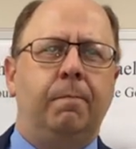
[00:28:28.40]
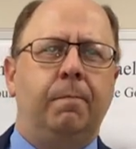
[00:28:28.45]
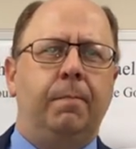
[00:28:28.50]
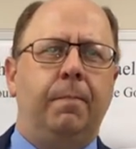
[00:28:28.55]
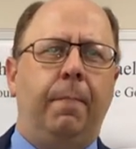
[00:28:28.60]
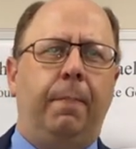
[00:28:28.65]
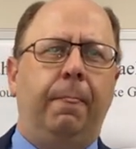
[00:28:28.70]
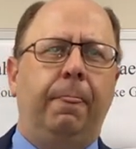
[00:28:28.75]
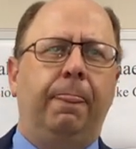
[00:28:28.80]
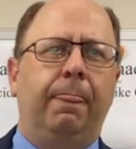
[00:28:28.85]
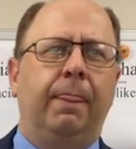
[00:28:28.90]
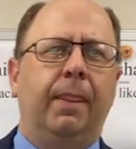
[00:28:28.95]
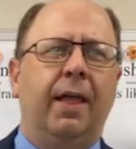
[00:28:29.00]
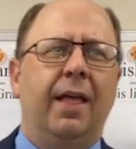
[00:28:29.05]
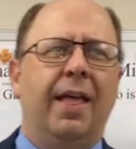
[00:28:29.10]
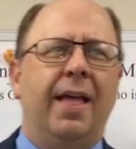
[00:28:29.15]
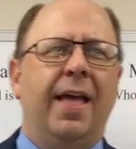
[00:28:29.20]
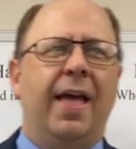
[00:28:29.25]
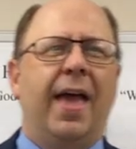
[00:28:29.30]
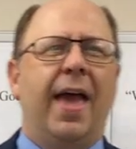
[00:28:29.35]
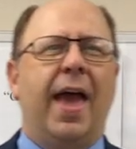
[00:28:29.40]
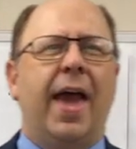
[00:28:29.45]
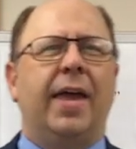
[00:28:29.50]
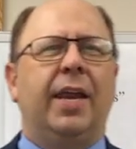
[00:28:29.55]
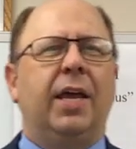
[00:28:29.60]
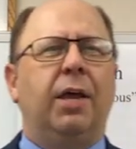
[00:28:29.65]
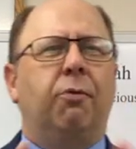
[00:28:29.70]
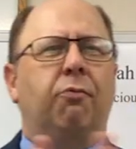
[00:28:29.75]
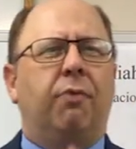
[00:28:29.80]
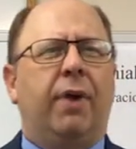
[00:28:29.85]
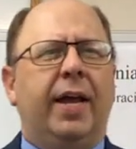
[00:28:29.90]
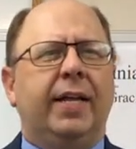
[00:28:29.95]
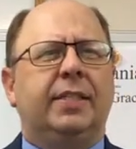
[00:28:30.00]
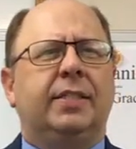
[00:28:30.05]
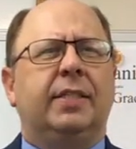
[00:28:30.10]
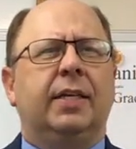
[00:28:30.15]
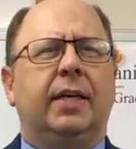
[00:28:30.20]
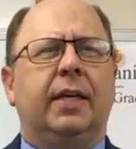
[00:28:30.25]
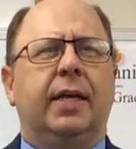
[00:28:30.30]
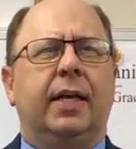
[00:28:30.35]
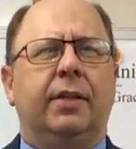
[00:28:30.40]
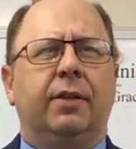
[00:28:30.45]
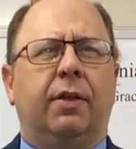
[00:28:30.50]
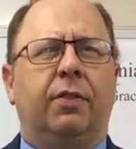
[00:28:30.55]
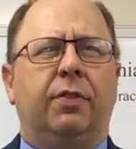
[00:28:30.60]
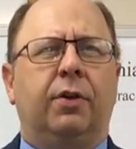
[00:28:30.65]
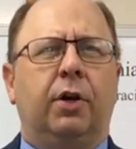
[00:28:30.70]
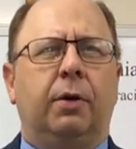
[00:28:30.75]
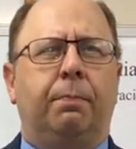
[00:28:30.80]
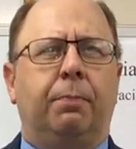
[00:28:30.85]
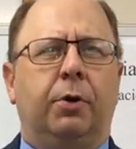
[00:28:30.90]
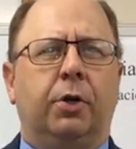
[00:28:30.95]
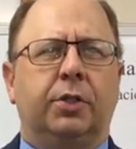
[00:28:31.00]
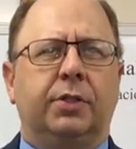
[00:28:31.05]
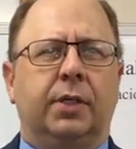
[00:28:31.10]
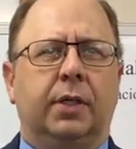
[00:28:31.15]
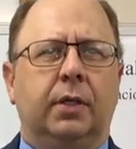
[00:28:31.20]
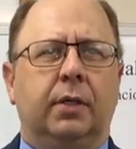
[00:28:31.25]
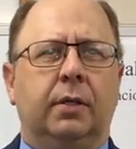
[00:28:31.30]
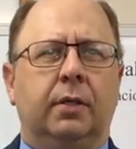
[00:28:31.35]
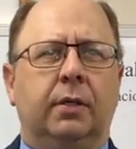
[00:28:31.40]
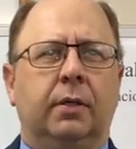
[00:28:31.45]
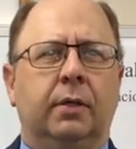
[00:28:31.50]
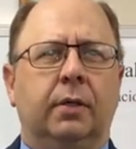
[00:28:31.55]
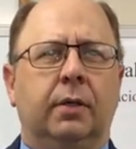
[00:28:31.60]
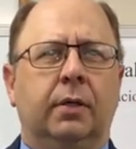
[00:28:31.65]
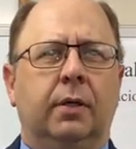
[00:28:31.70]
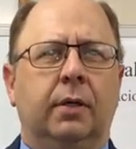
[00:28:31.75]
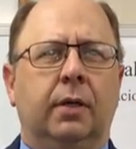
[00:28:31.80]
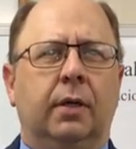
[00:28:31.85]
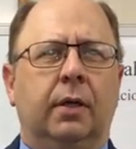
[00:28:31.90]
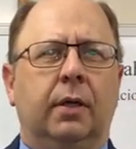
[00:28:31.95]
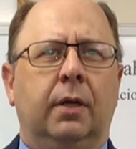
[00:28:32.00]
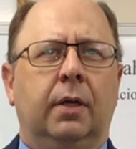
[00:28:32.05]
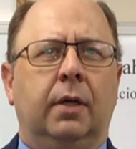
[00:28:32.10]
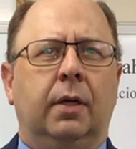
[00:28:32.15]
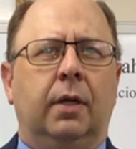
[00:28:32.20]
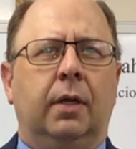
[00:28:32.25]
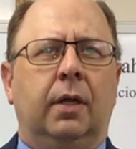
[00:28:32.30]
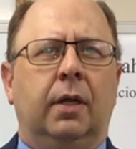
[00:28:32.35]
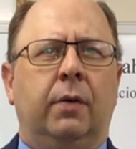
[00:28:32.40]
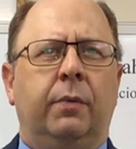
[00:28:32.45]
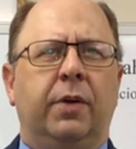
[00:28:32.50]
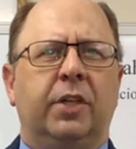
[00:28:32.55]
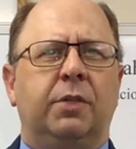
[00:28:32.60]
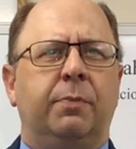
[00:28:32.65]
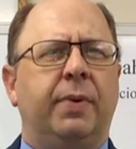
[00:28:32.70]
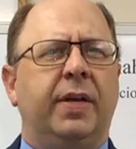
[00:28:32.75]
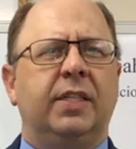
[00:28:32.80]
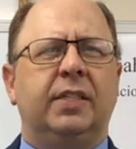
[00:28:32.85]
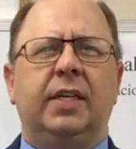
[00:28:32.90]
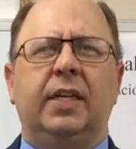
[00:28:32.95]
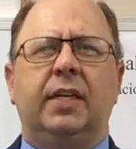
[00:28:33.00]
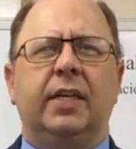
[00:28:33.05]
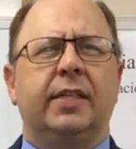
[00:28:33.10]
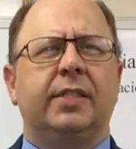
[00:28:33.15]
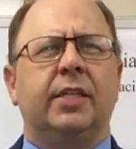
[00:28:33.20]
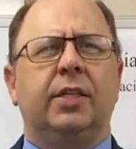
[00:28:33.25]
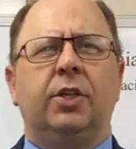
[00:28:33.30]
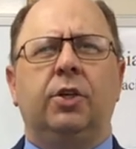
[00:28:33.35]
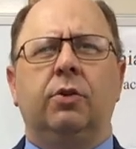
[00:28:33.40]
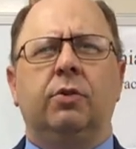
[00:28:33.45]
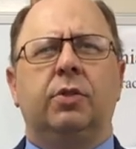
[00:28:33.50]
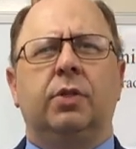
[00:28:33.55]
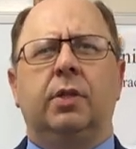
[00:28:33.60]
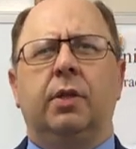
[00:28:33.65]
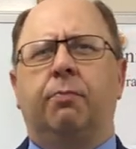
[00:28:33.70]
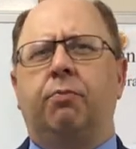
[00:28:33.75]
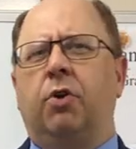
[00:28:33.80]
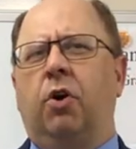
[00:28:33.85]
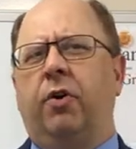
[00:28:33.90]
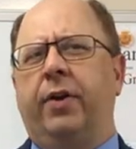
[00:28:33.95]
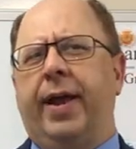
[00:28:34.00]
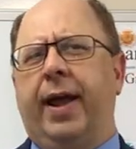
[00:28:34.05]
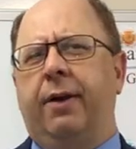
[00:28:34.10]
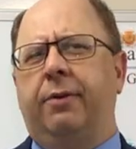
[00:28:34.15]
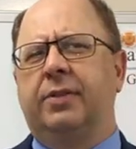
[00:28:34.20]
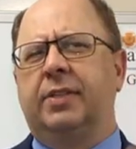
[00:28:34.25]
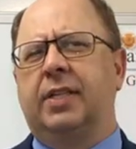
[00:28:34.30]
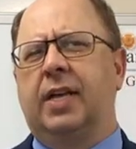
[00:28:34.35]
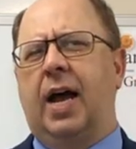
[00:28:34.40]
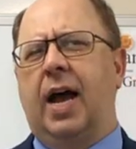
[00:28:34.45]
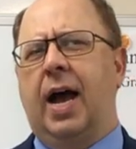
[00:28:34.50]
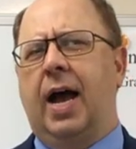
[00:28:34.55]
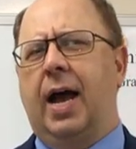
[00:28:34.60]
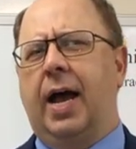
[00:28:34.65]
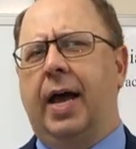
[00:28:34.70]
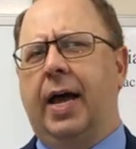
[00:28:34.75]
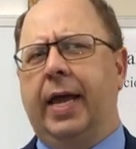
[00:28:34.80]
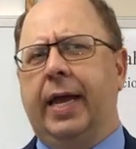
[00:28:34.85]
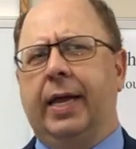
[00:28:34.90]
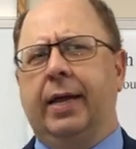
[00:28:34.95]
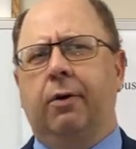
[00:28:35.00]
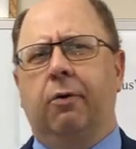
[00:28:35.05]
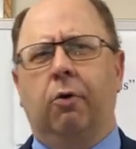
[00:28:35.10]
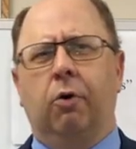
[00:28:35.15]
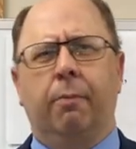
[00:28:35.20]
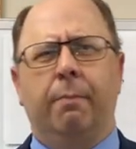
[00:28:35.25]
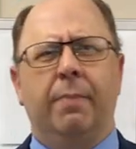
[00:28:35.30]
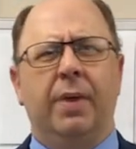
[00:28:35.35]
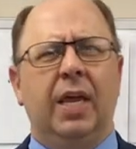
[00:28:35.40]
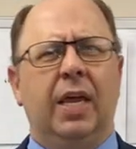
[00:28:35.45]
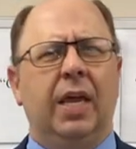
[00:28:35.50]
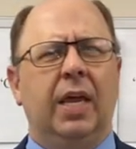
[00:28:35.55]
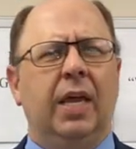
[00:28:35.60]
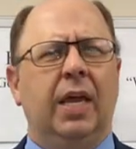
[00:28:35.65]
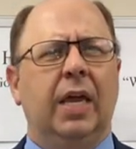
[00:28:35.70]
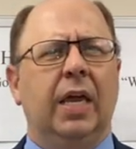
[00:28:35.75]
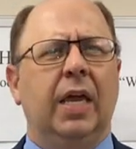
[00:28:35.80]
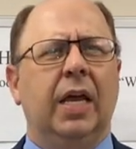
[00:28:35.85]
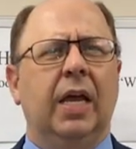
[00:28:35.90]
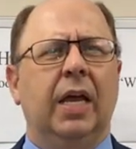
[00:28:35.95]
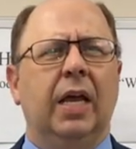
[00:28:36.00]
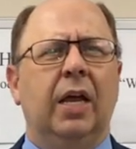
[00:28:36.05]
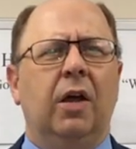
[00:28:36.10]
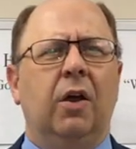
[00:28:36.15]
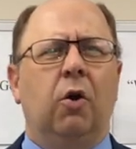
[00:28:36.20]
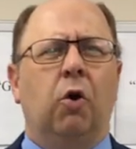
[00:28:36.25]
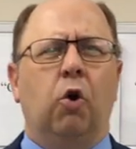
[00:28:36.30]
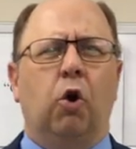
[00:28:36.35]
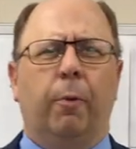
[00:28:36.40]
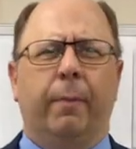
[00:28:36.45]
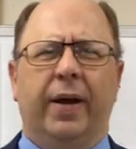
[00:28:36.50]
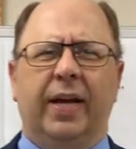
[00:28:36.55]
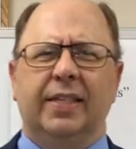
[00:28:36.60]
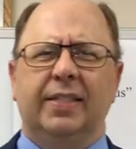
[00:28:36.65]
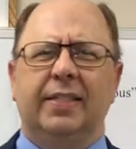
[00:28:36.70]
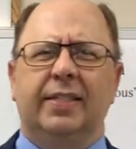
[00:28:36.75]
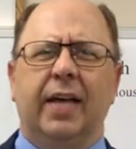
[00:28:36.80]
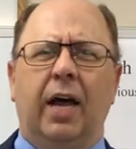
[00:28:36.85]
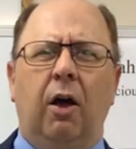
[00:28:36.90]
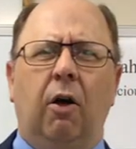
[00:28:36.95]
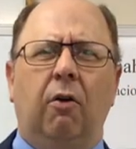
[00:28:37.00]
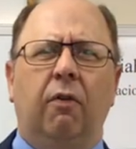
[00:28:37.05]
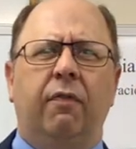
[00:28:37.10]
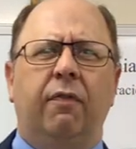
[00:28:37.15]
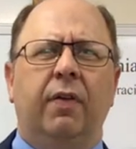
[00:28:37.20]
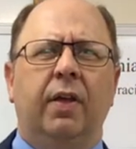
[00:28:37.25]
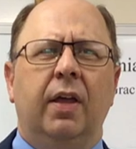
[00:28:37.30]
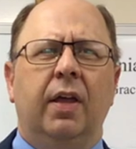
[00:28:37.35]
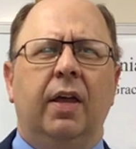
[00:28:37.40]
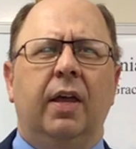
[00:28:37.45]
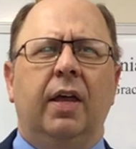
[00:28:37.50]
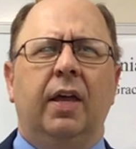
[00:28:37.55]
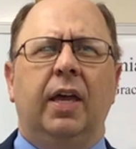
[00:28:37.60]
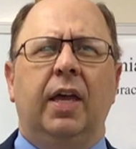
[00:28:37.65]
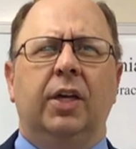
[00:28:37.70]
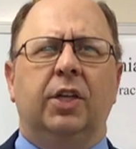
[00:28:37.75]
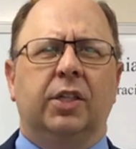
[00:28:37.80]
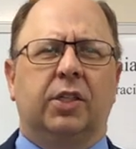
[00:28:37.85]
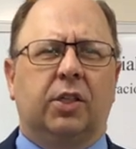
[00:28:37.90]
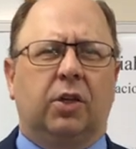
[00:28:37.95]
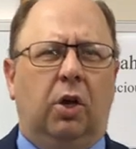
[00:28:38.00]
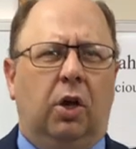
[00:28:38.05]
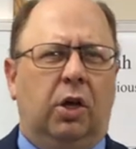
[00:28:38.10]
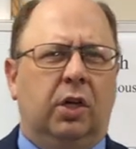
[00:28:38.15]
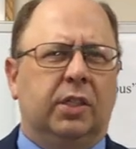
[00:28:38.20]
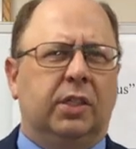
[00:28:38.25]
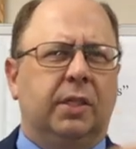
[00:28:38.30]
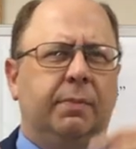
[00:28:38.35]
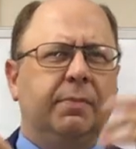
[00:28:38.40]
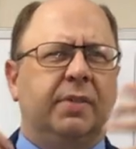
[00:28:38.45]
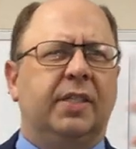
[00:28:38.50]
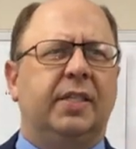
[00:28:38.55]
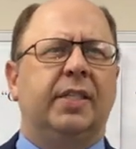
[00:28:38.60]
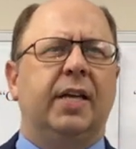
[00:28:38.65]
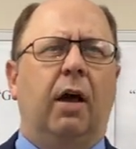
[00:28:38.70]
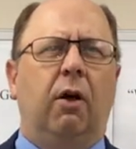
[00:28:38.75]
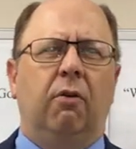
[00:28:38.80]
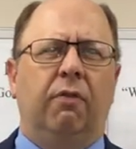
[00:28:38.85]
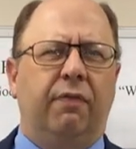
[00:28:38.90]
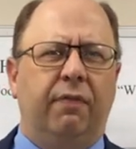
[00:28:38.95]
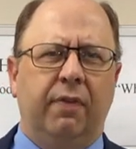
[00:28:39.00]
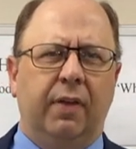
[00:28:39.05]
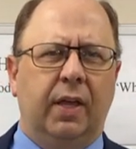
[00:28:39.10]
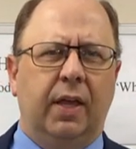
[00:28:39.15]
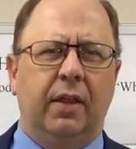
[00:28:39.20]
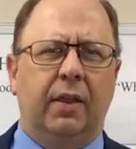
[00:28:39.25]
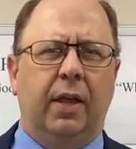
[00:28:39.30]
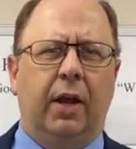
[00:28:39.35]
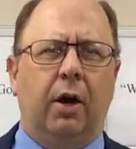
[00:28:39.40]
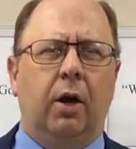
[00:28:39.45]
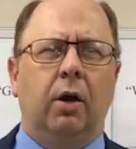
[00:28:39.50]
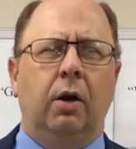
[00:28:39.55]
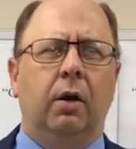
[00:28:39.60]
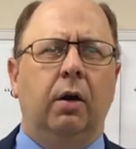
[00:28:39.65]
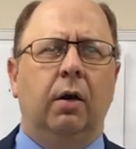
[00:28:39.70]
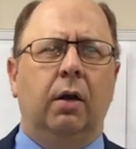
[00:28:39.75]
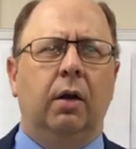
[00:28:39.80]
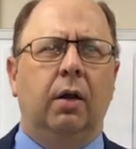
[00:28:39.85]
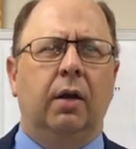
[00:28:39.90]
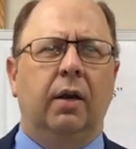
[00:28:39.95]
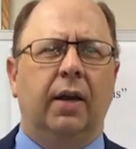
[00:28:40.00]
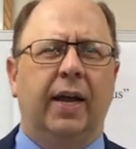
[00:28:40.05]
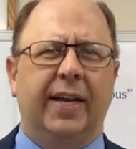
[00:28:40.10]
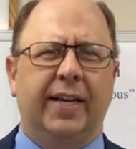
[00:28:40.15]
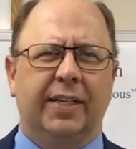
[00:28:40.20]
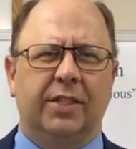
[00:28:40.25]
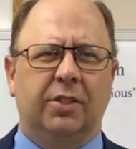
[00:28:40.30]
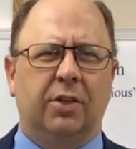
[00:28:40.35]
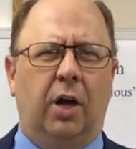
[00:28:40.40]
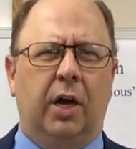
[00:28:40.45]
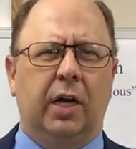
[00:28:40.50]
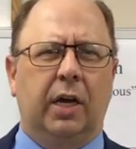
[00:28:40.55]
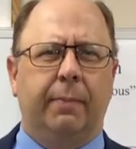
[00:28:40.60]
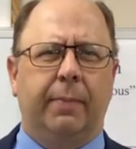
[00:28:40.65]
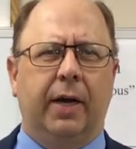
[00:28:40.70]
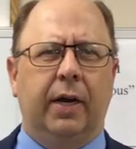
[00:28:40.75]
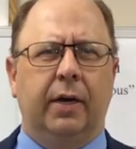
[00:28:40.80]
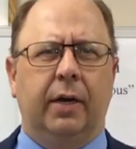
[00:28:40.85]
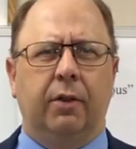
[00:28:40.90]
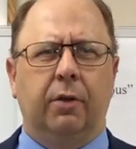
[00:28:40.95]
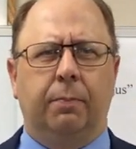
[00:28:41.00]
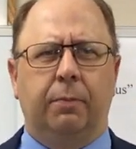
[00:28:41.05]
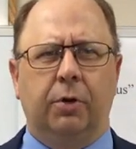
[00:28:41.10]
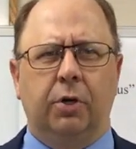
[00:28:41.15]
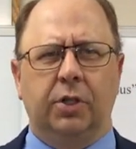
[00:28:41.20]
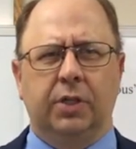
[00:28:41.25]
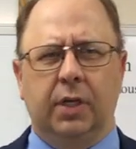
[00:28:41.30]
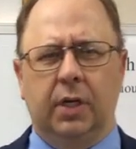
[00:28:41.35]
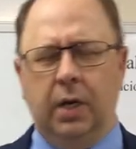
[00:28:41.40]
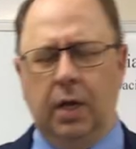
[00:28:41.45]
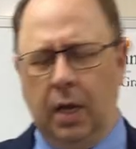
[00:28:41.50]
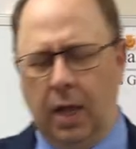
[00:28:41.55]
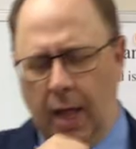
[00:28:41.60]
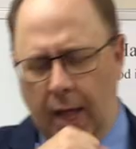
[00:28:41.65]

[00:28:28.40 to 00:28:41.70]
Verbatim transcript: and he writes it in the third person, which means he doesn't use the pronouns I or me or myself. He just calls himself in there like he's talking about another person.